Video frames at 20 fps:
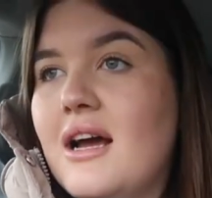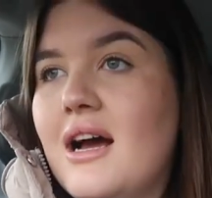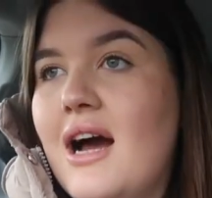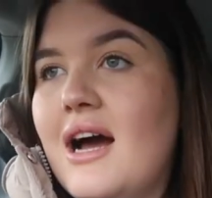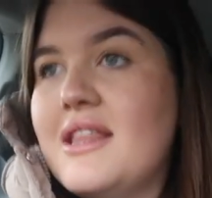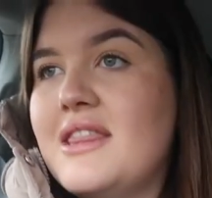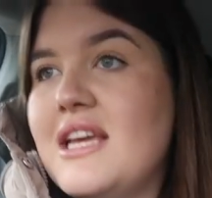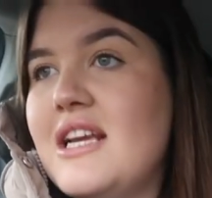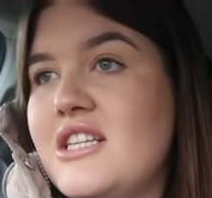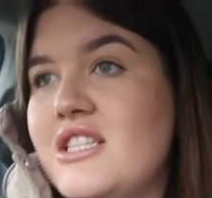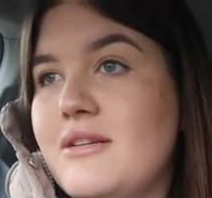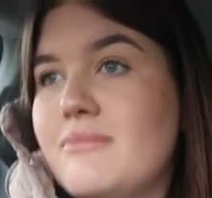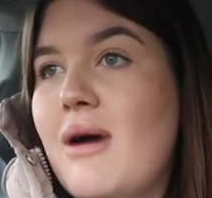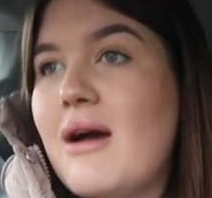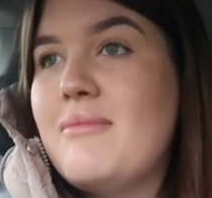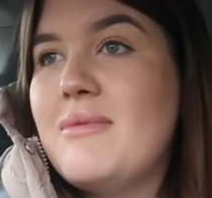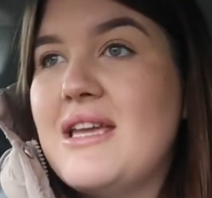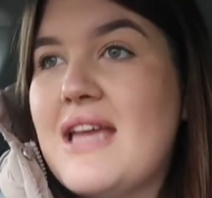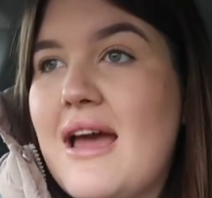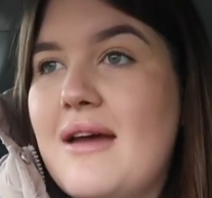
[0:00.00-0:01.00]
I think she
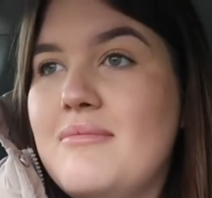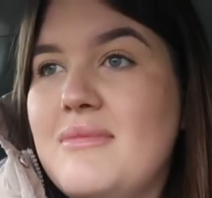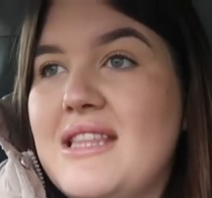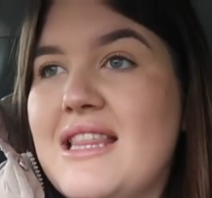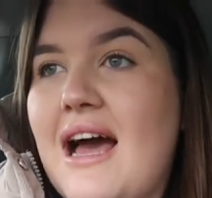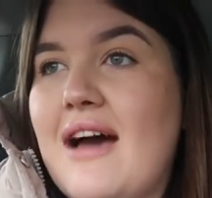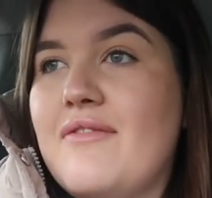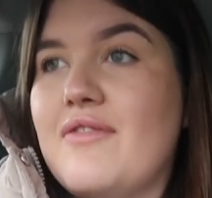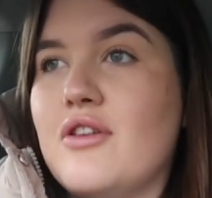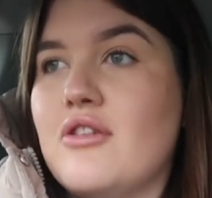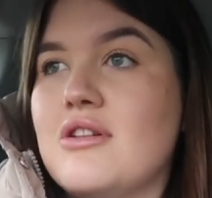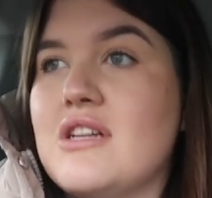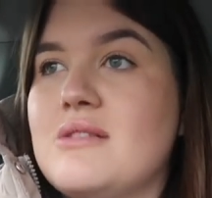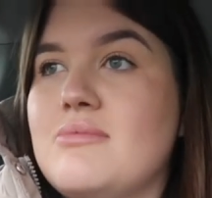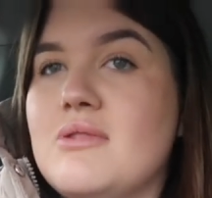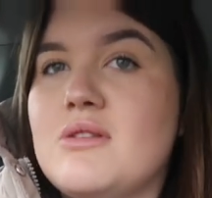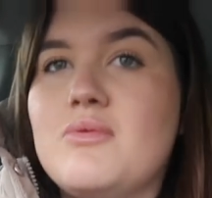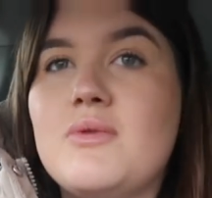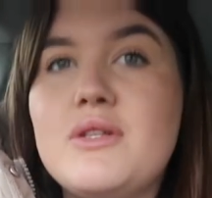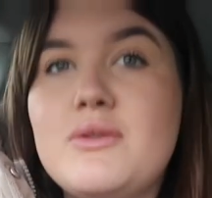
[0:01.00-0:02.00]
might be getting me that for
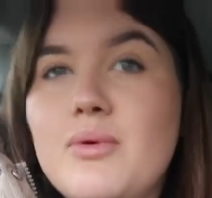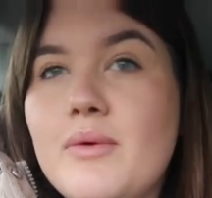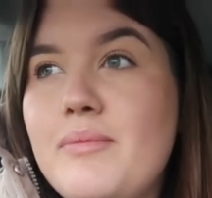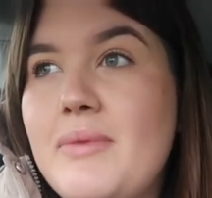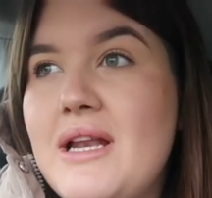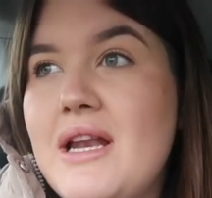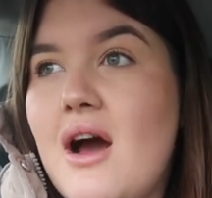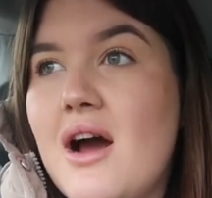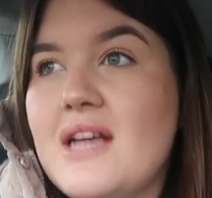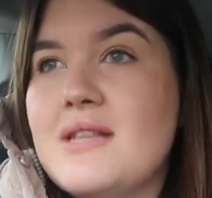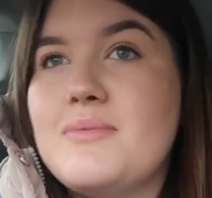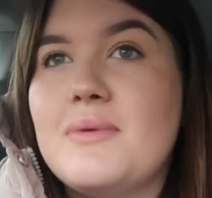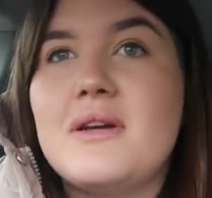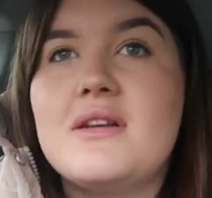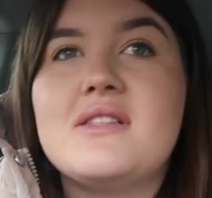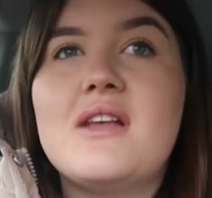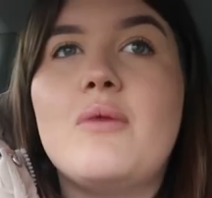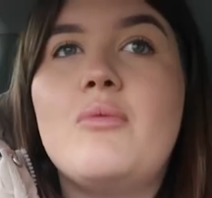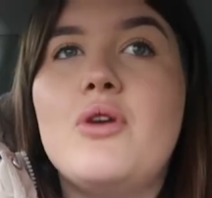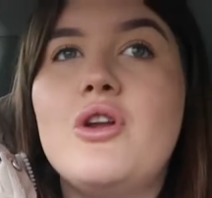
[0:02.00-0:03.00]
Christmas, which would be nice
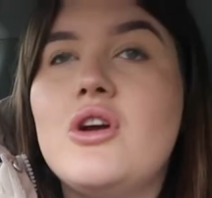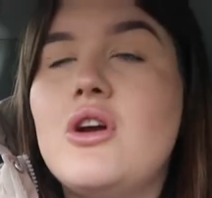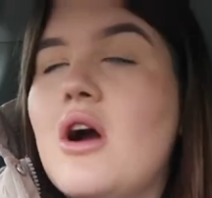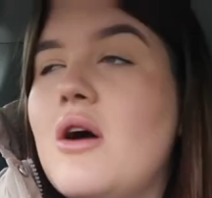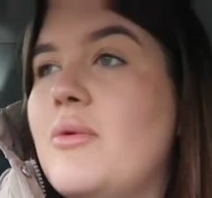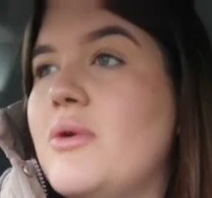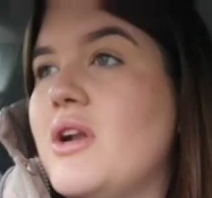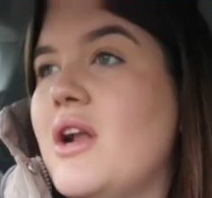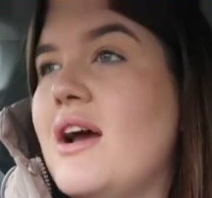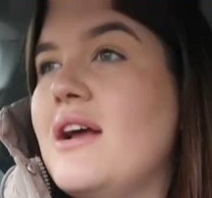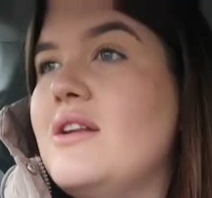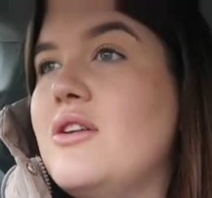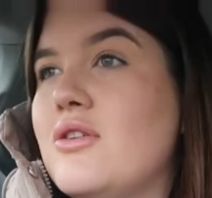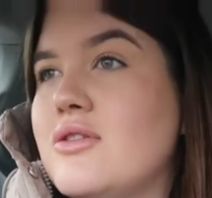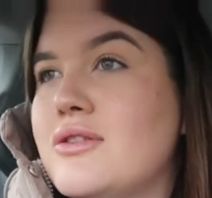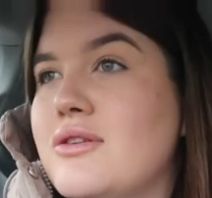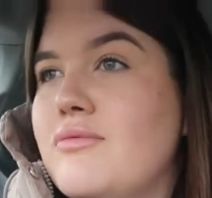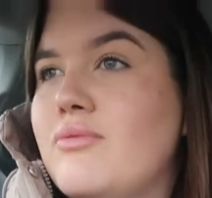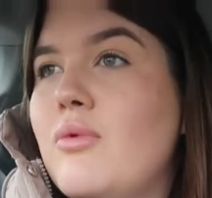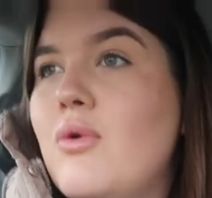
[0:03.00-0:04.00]
because I want to go on like
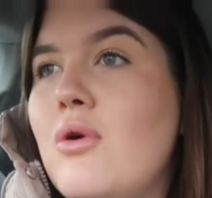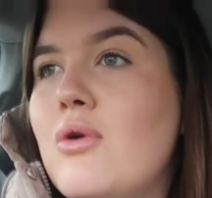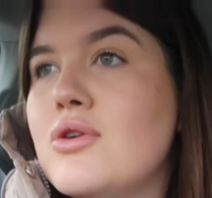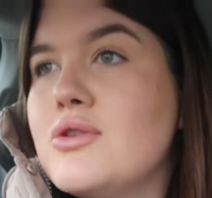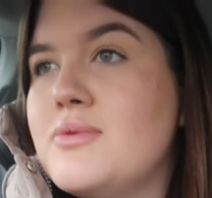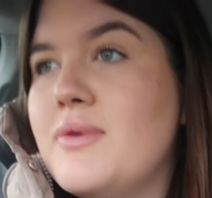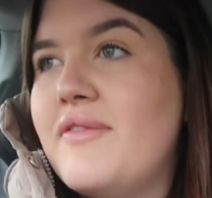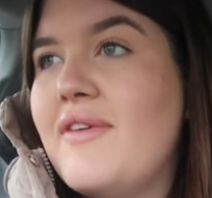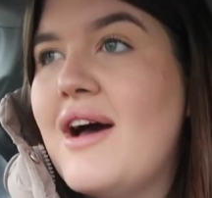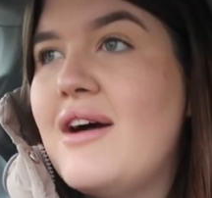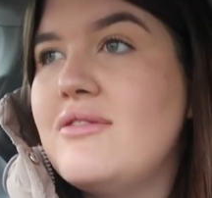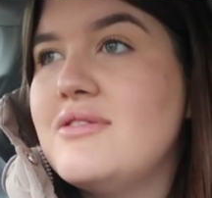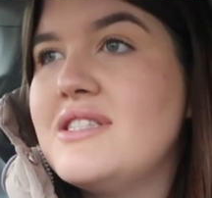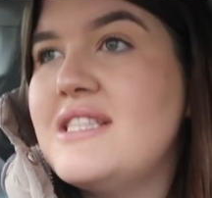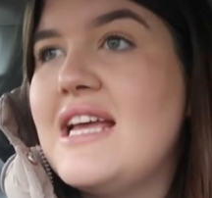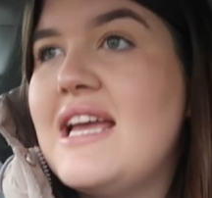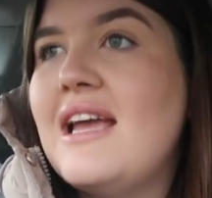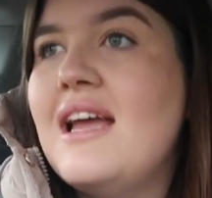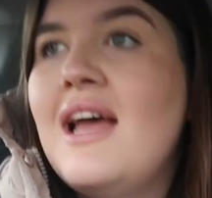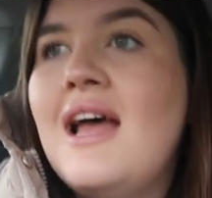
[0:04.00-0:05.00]
lots of walks with
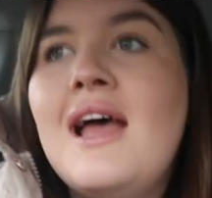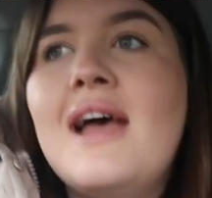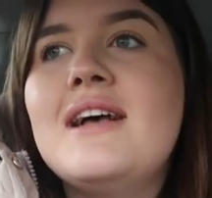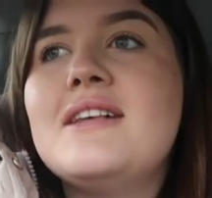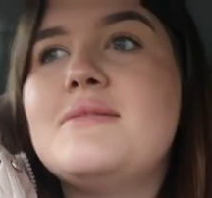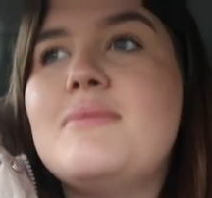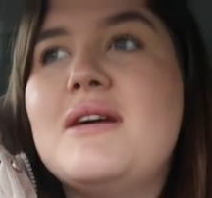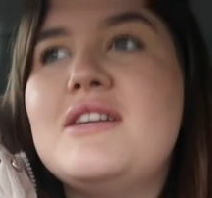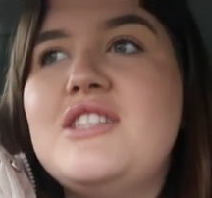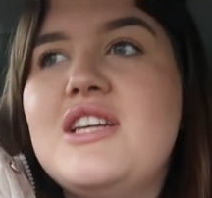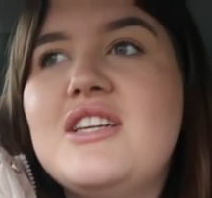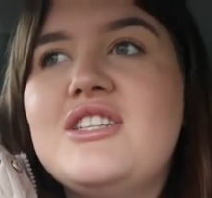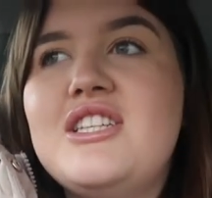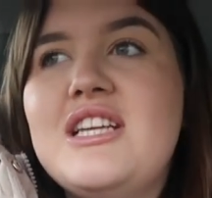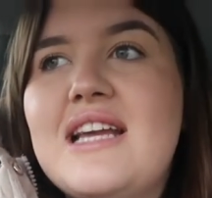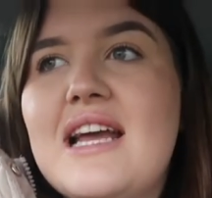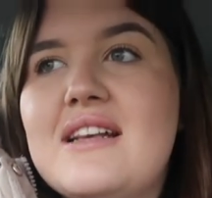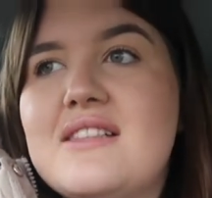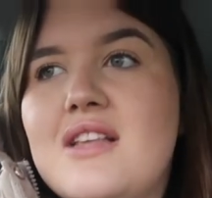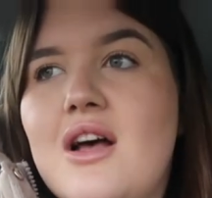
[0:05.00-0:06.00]
Elsie, especially as
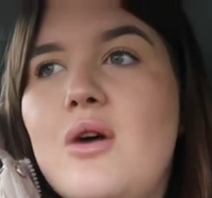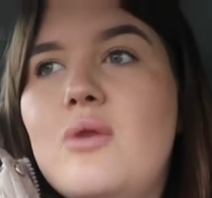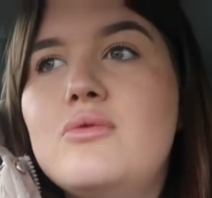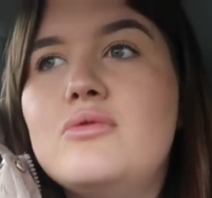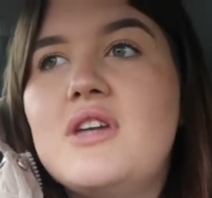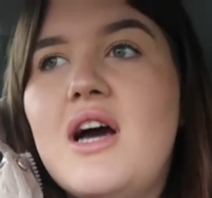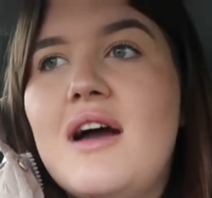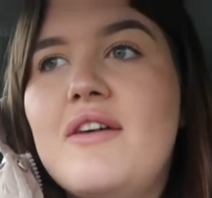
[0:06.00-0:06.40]
she gets older.